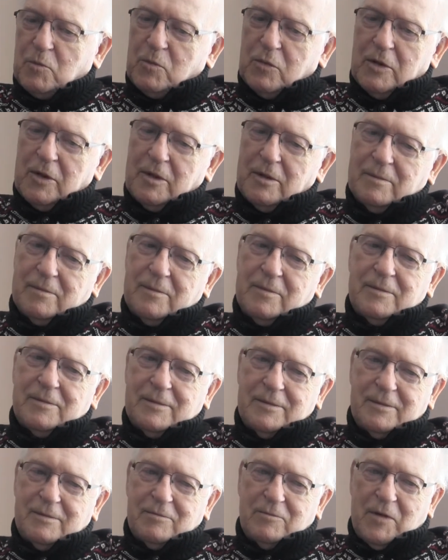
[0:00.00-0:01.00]
bring
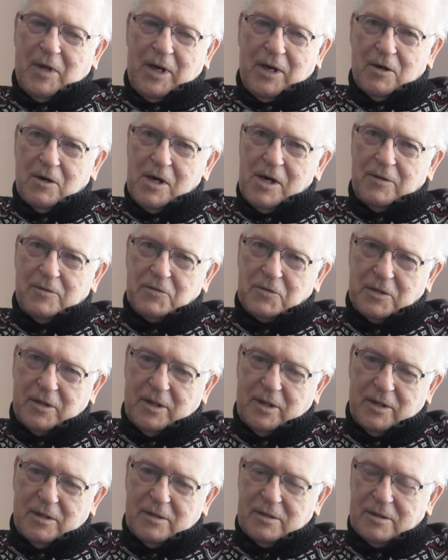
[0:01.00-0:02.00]
or have
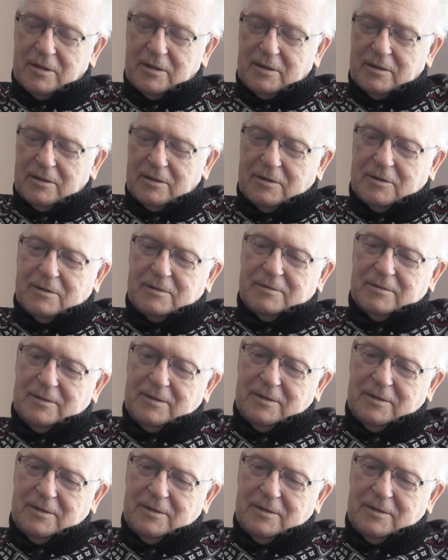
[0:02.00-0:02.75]
skates, I know.